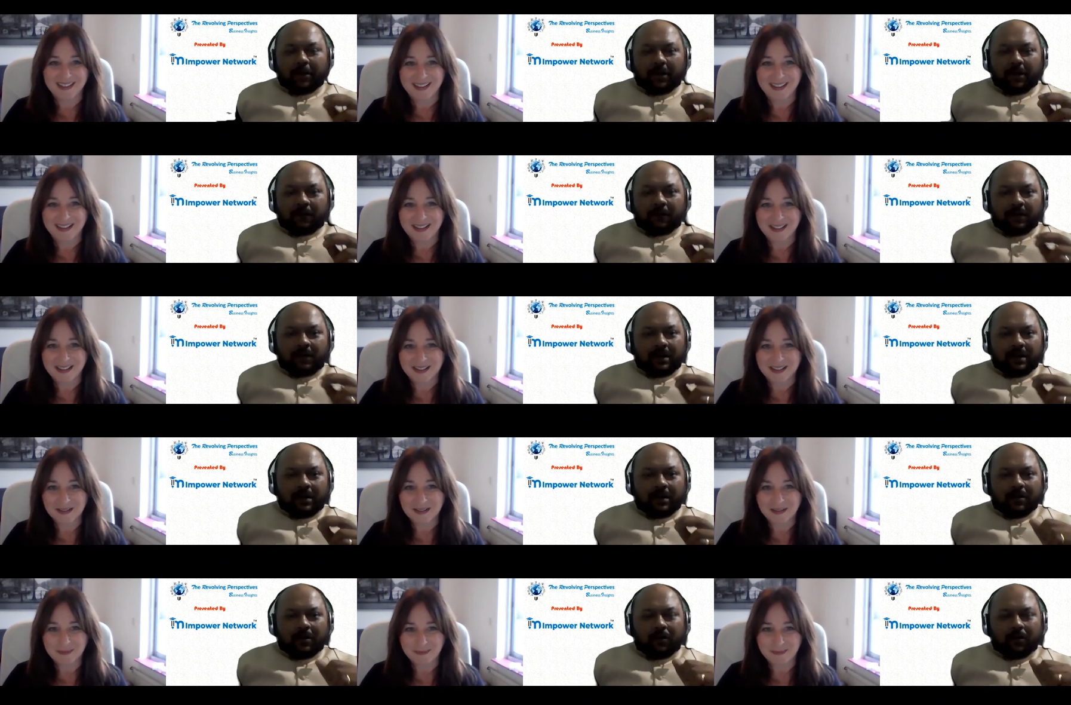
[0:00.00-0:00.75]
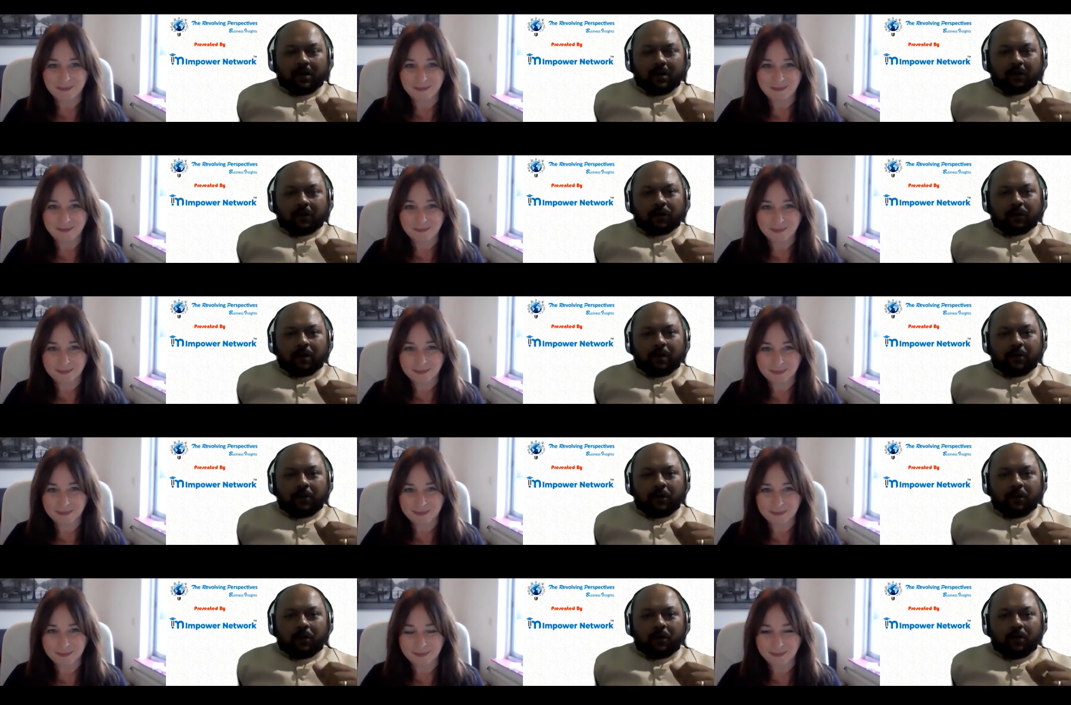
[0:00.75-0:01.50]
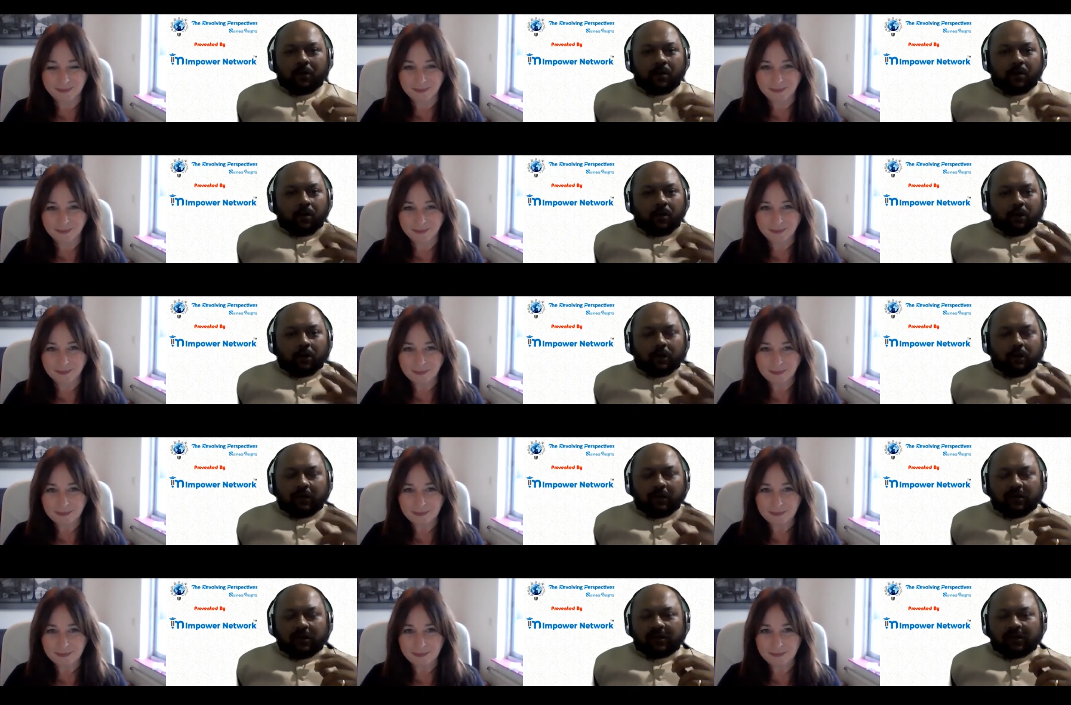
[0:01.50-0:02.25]
Speaker 1: of uh, words from you, what you
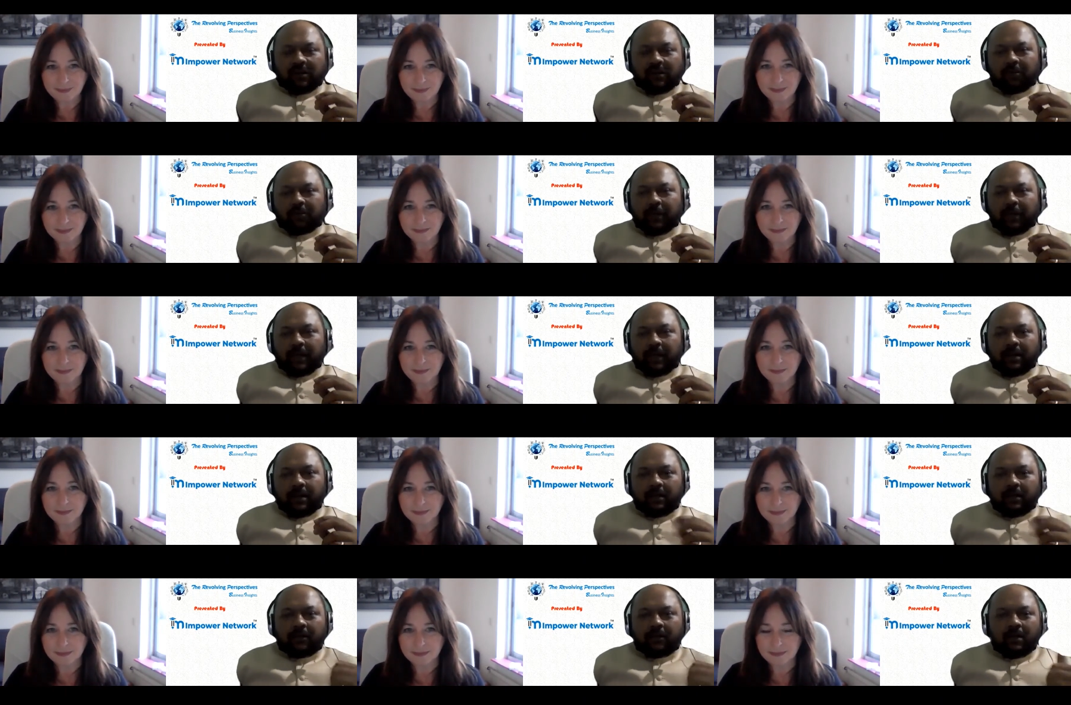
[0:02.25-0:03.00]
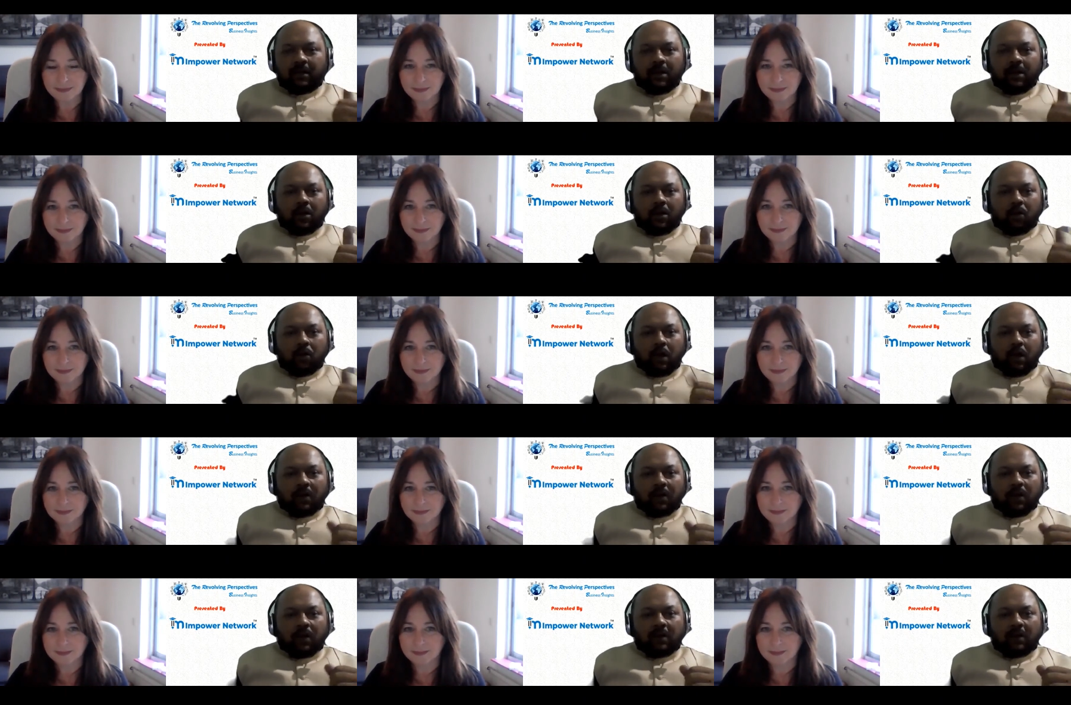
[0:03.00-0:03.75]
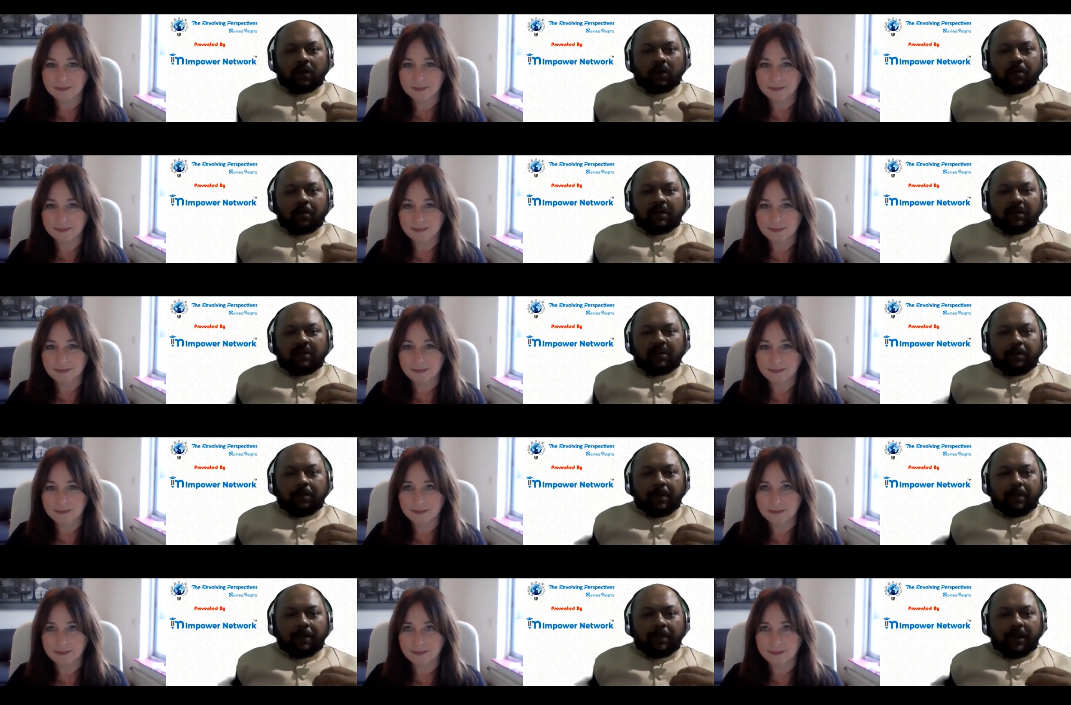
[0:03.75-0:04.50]
have just explained us, one was obviously
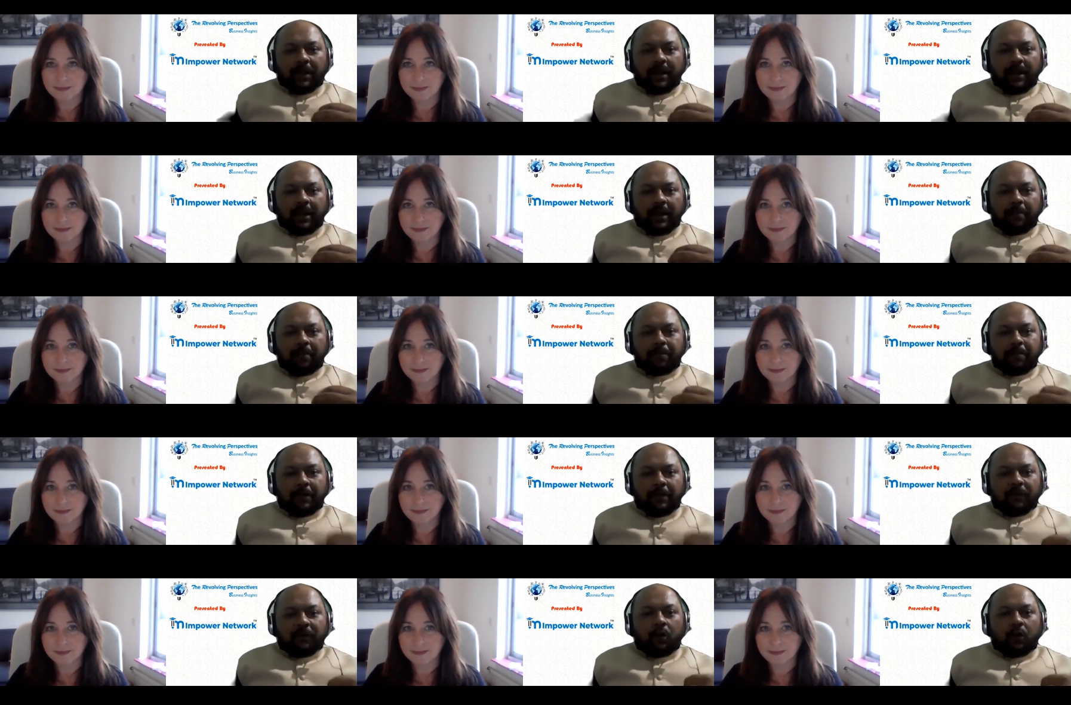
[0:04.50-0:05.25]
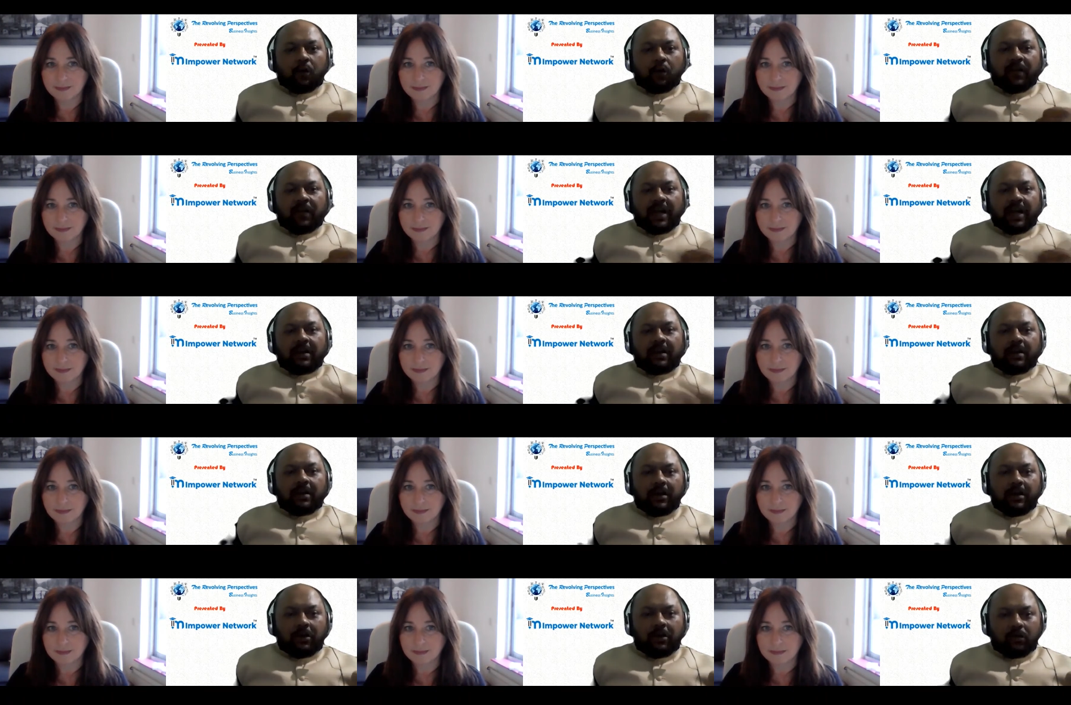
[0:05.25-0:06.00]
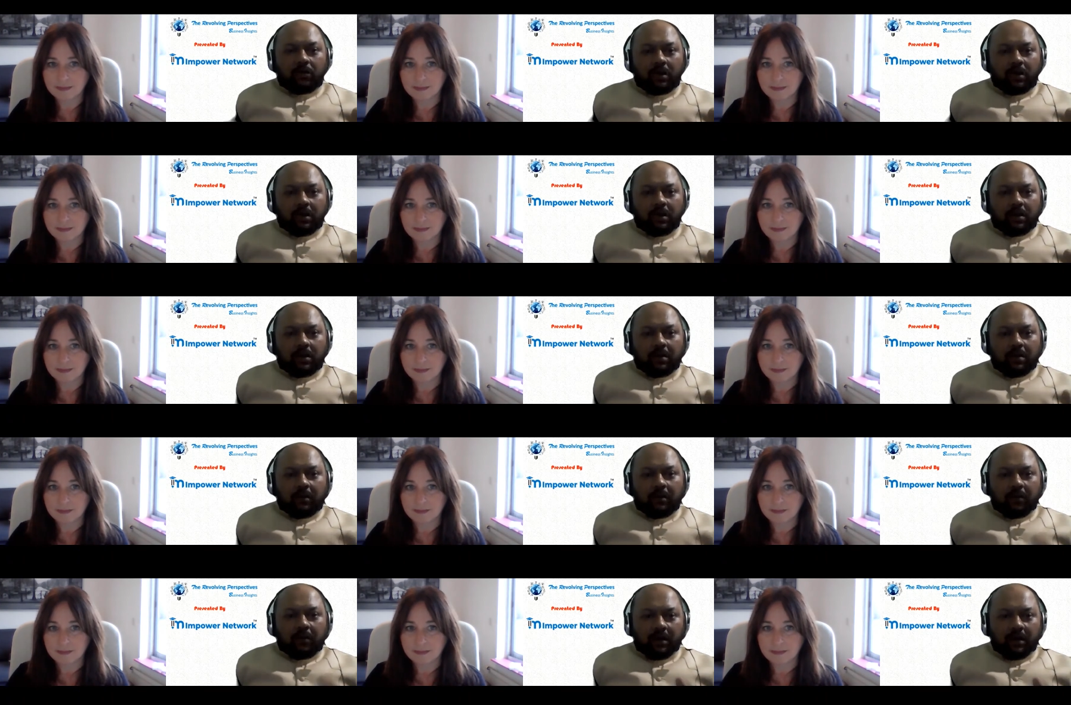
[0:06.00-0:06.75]
preparing before we enter into the
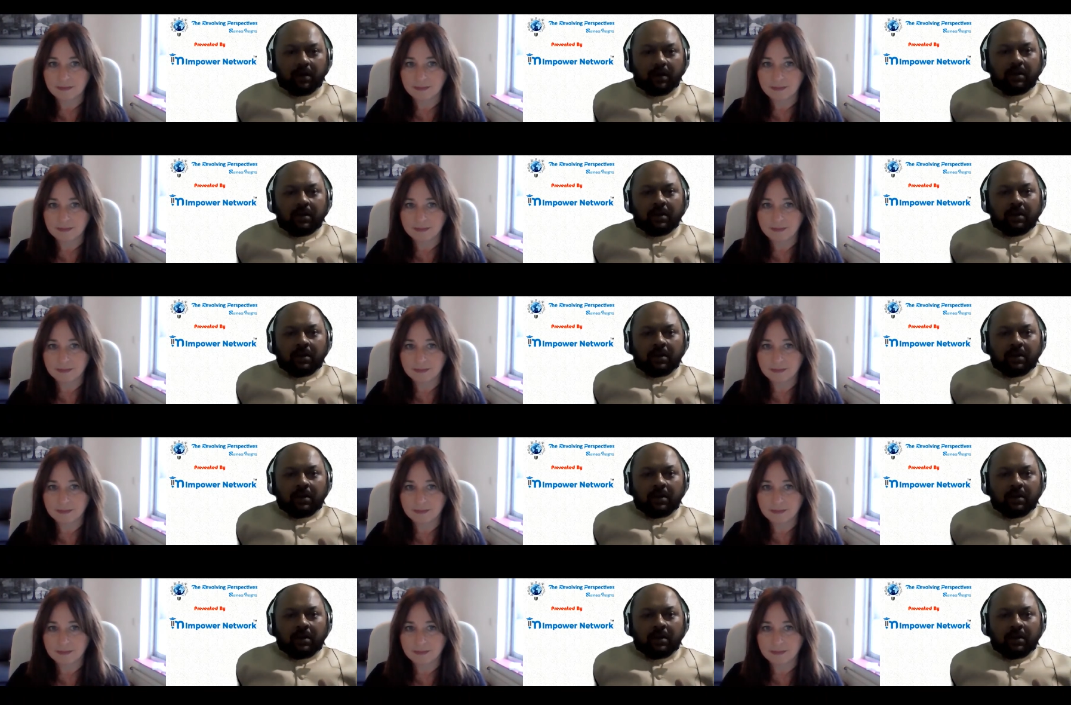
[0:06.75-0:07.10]
world.